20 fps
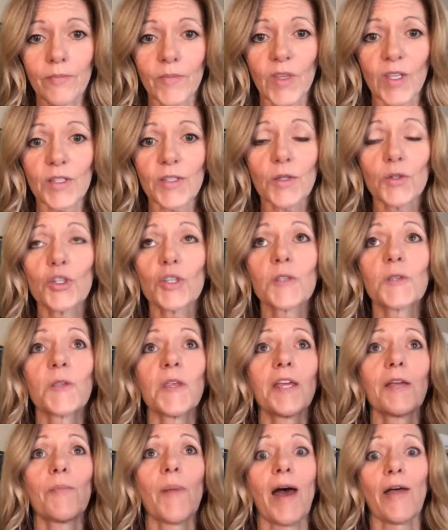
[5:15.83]
So just
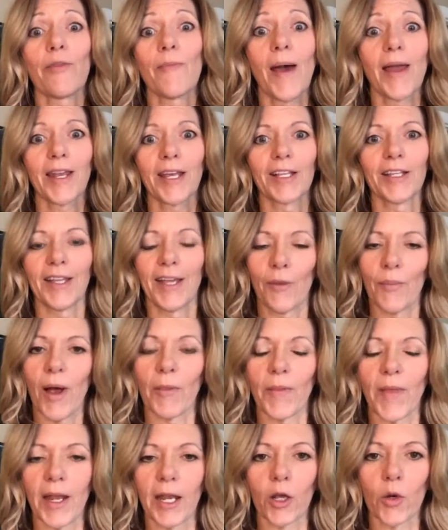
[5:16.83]
think mathematically about
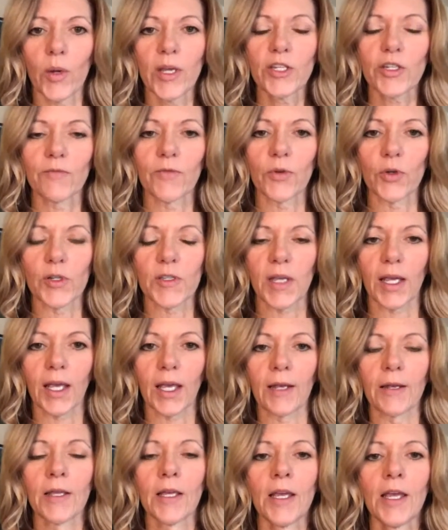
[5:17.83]
that equation for a second.